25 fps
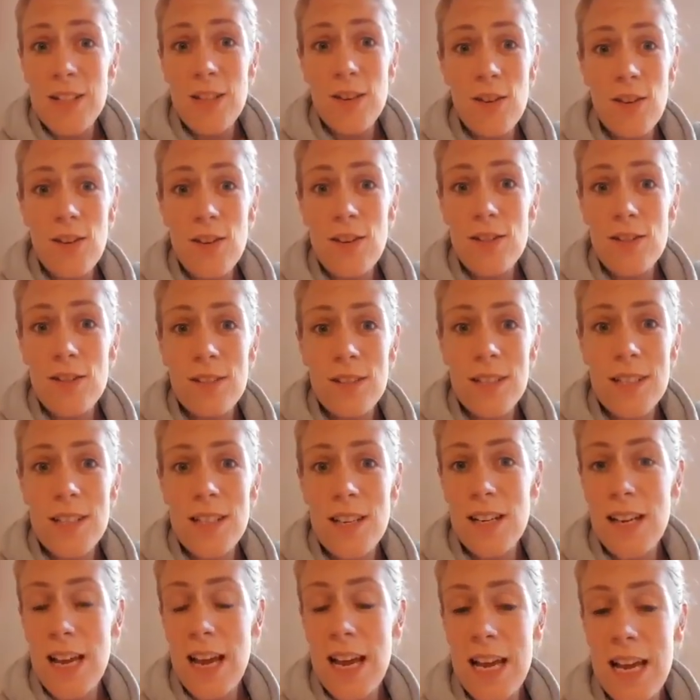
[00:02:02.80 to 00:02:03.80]
all. He's
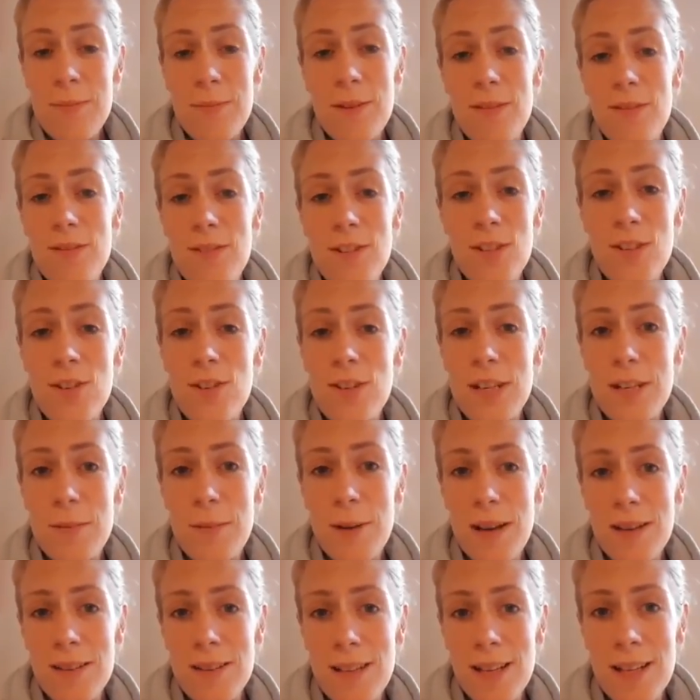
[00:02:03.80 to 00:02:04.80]
going to hate me for talking
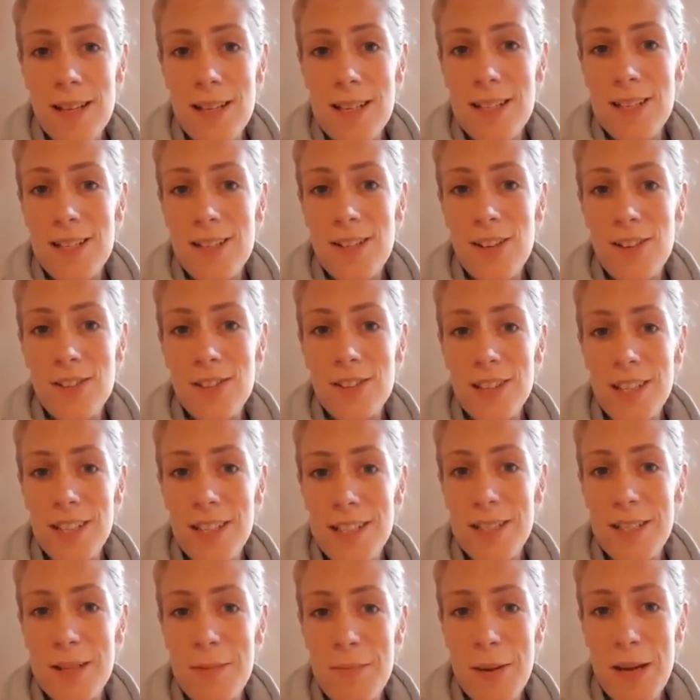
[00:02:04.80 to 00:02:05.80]
about this on
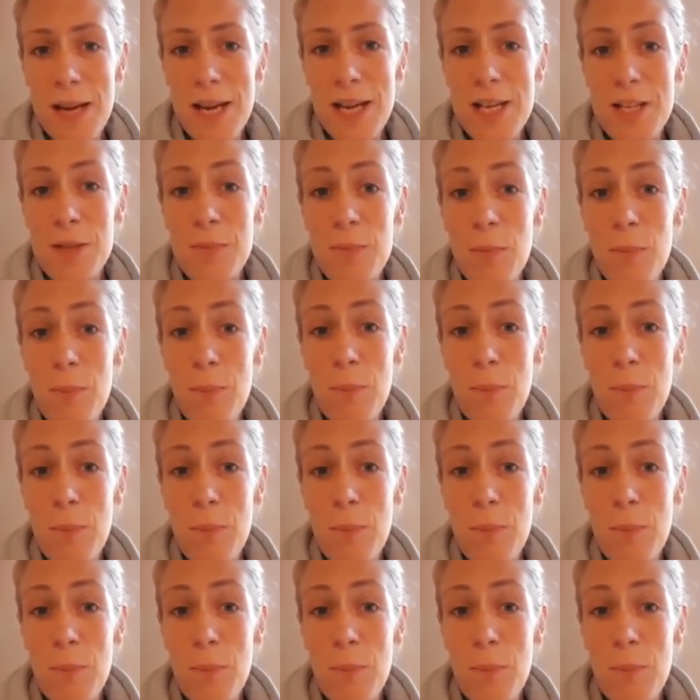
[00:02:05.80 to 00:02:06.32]
this page,